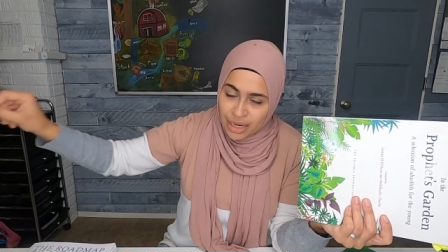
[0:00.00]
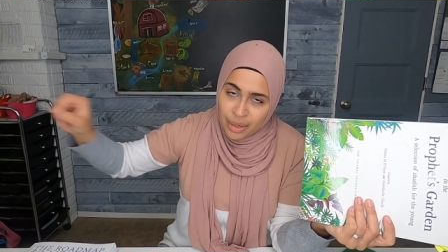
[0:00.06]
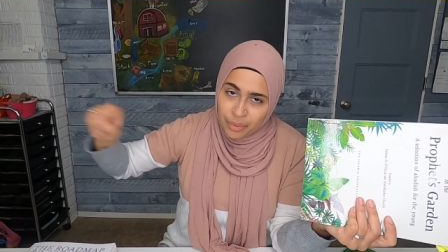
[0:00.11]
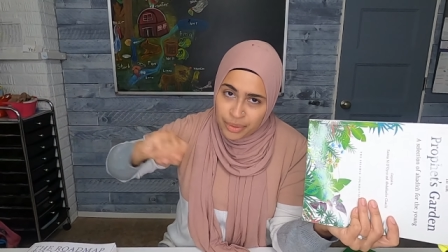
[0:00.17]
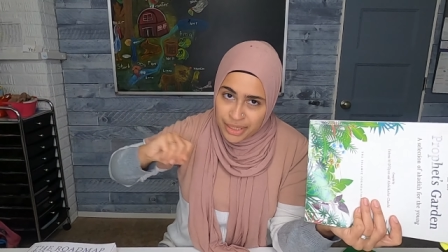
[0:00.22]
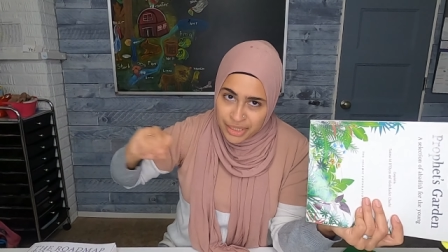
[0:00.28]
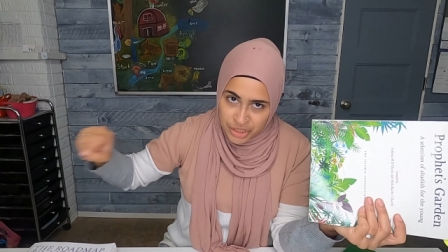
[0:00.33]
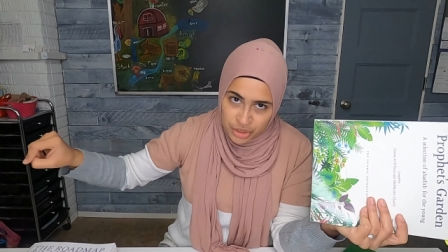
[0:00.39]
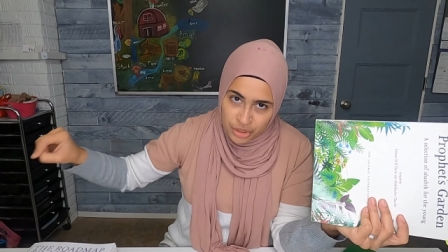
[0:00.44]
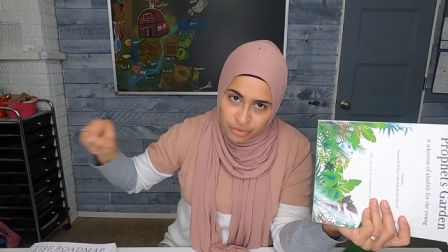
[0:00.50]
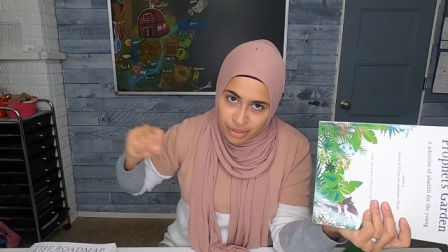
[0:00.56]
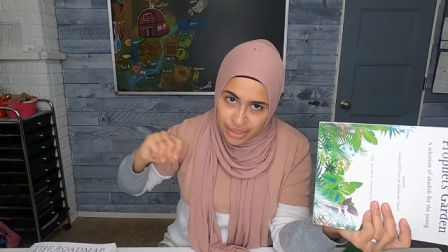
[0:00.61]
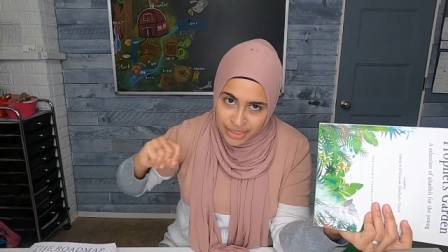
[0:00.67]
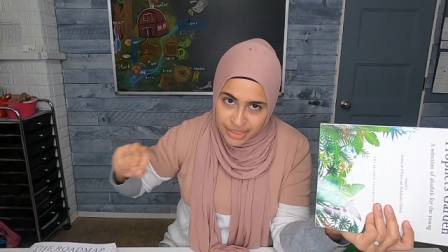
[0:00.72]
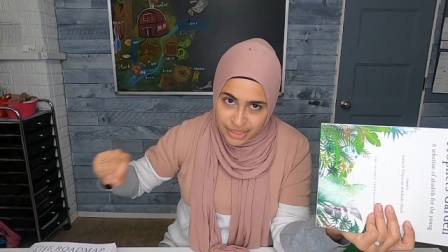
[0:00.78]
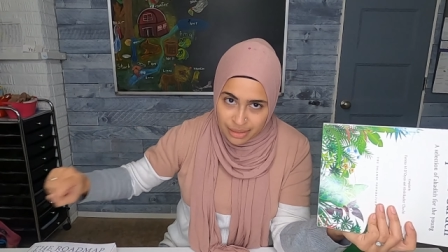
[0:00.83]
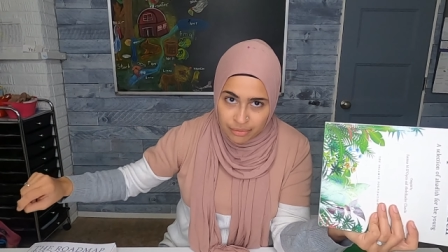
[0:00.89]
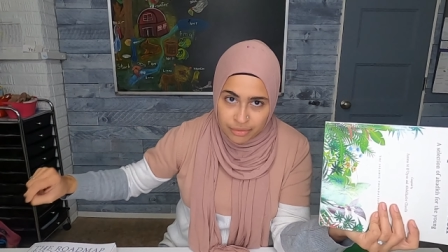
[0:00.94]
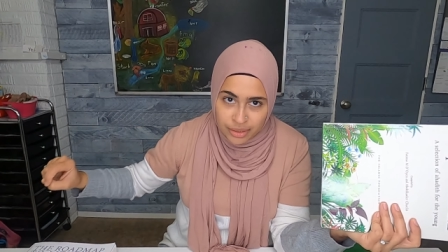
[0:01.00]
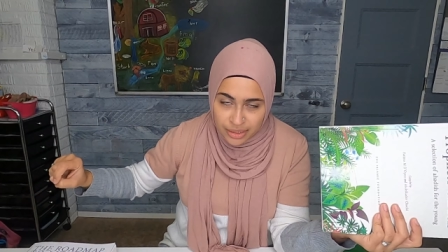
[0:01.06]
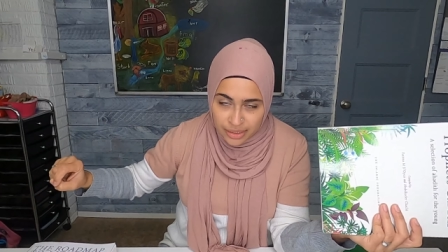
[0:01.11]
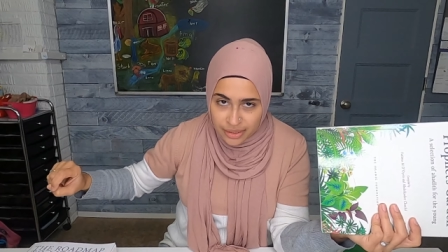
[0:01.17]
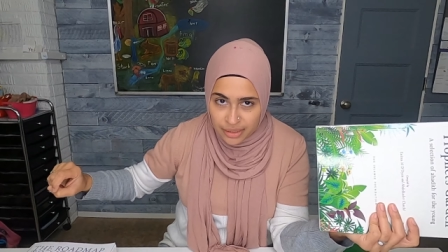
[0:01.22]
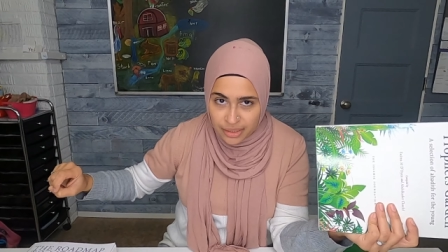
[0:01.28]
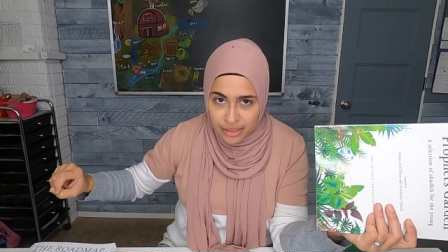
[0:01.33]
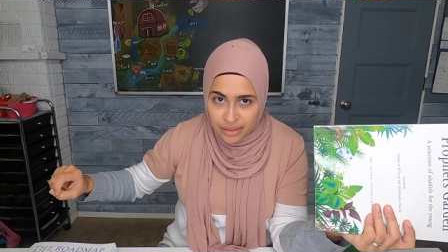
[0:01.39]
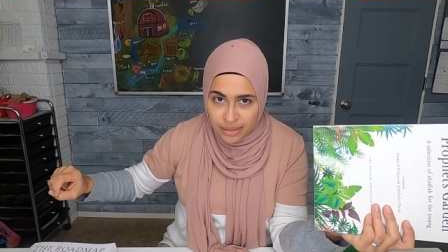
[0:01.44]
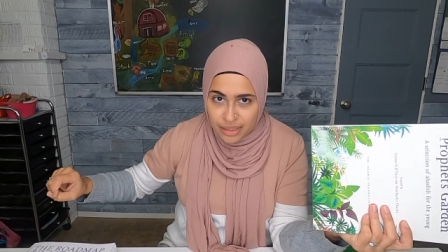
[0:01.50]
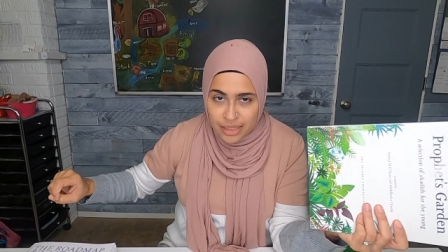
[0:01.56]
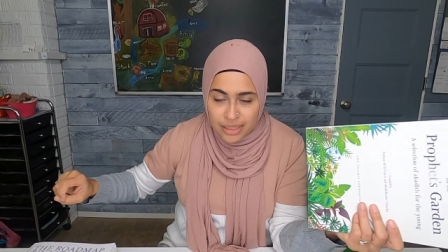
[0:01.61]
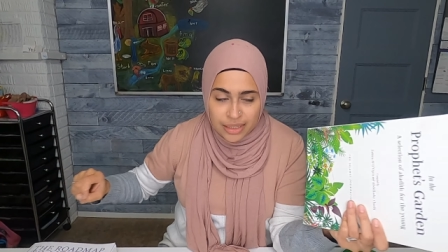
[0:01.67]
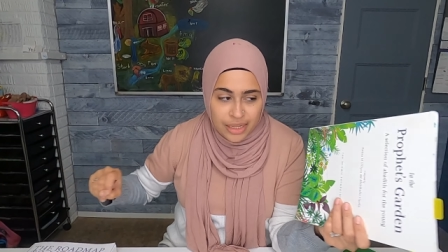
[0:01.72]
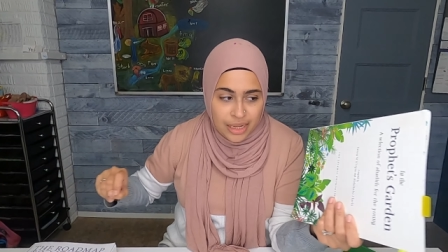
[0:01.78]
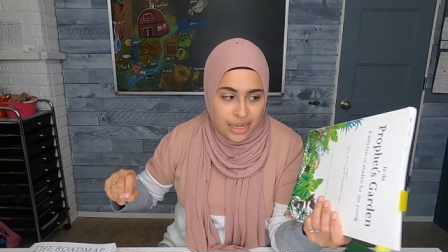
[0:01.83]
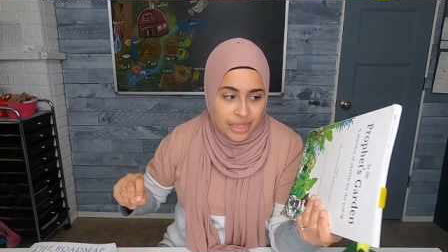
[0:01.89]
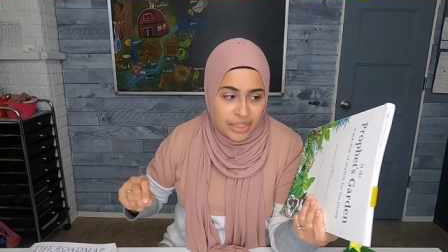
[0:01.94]
I will actually write down the hadith,
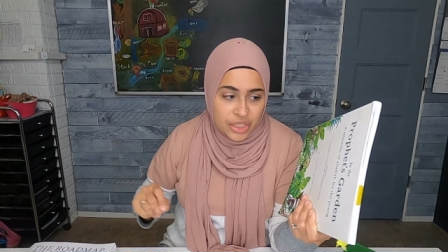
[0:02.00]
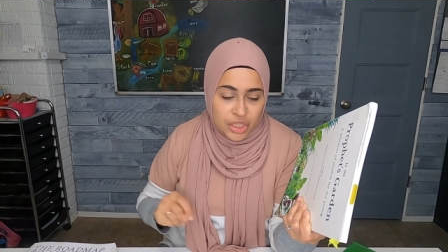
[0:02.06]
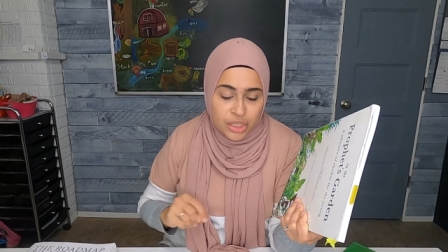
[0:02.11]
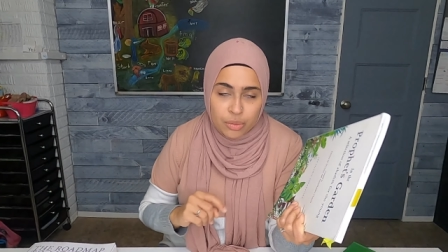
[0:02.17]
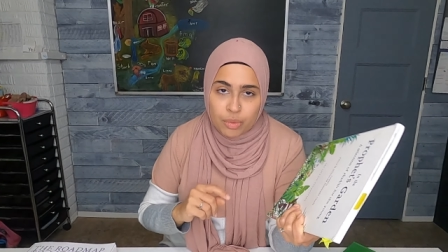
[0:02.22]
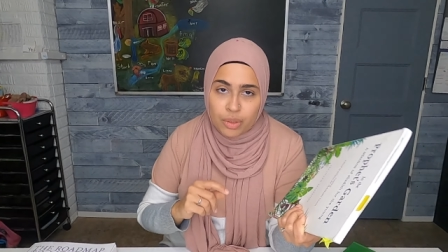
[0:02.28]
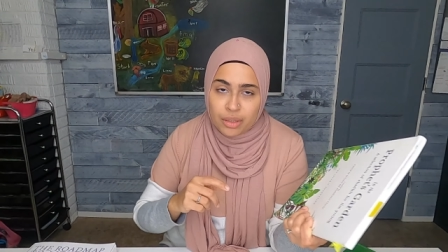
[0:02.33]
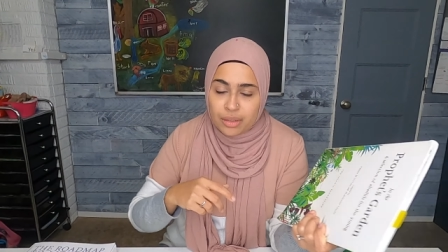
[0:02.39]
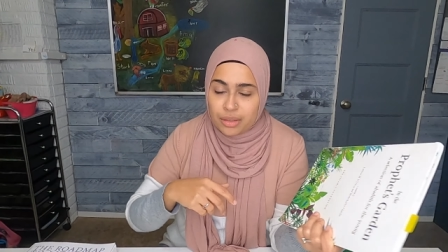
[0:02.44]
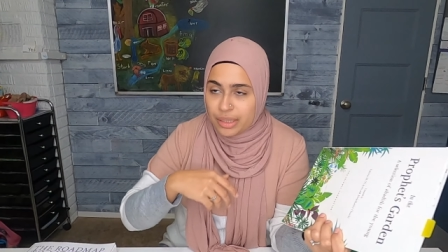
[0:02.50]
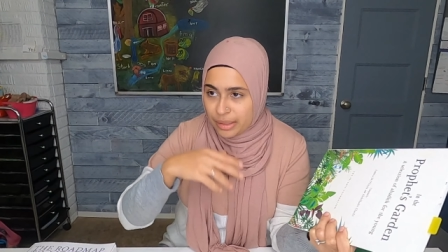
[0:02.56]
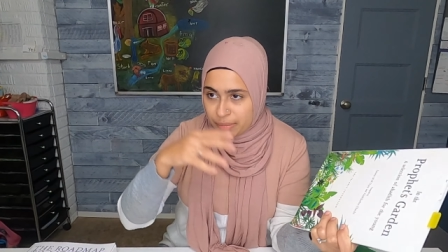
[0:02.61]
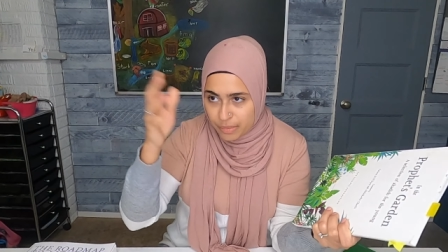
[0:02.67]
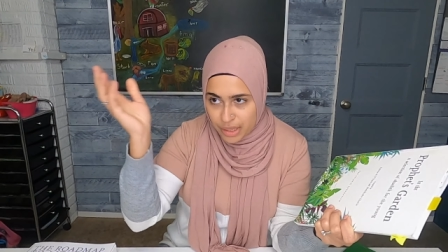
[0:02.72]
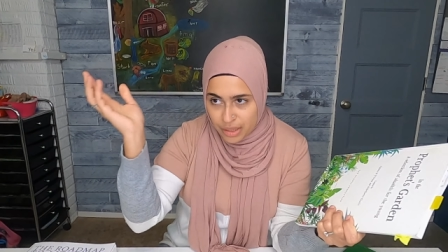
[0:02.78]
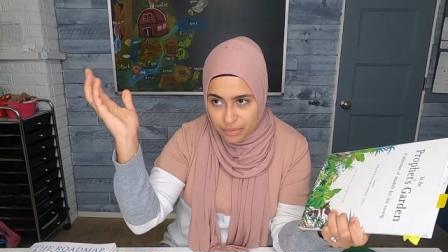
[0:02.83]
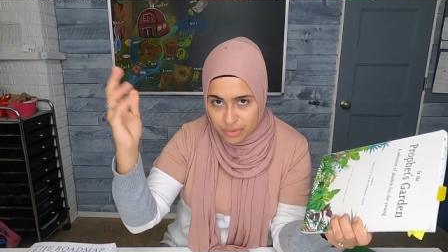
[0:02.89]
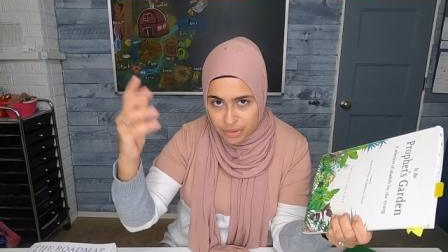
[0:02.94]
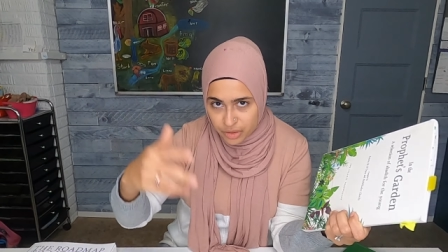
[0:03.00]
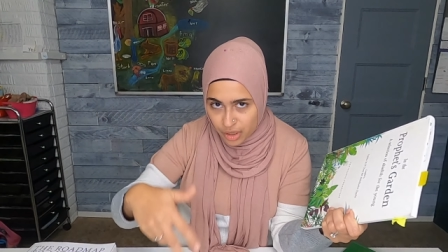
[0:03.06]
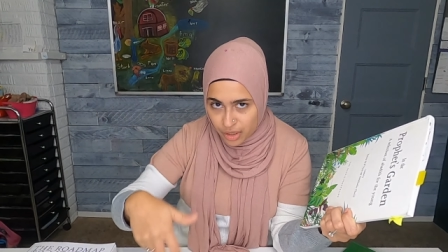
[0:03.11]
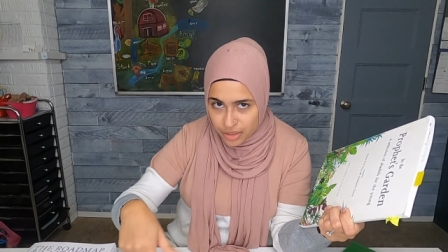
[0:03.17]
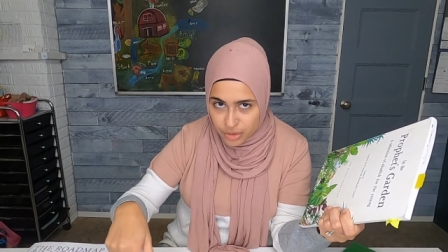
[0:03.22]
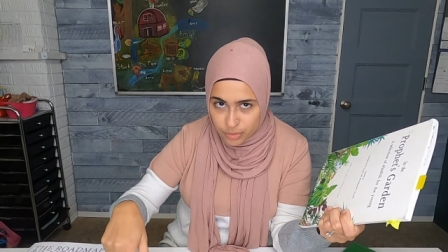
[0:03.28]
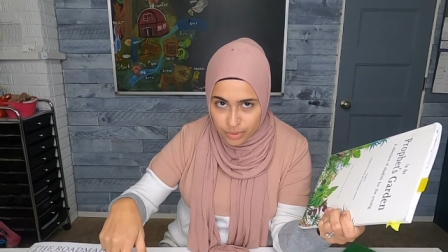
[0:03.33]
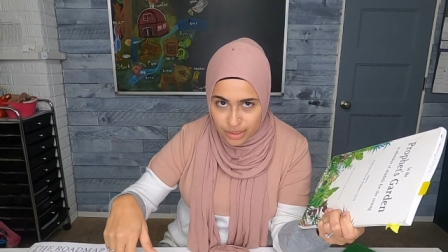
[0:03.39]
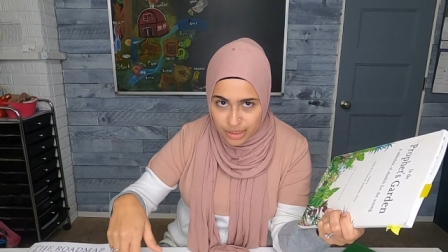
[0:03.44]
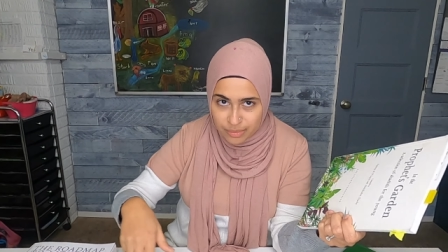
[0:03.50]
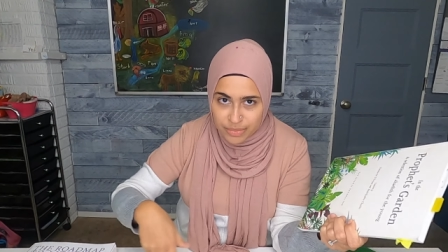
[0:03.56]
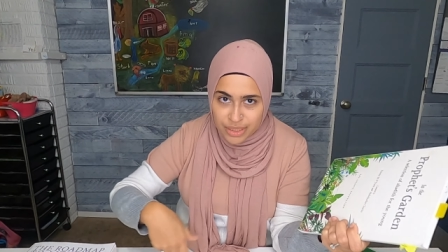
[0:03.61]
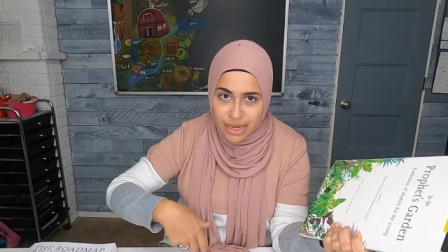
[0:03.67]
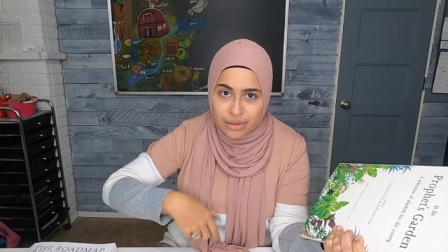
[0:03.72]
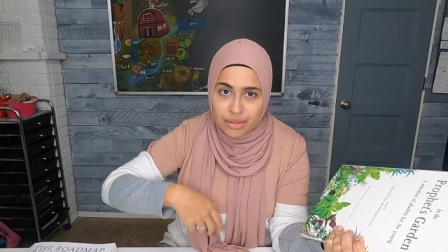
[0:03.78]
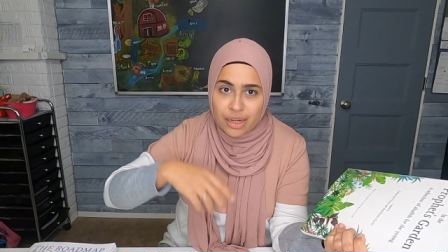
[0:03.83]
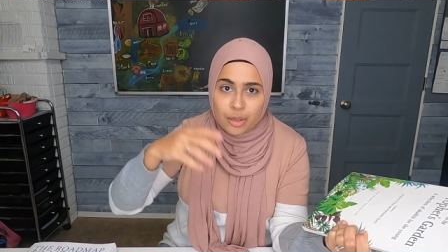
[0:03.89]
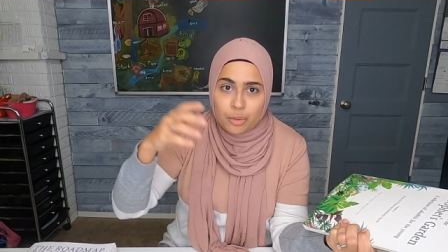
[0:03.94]
and then my daughters will come down.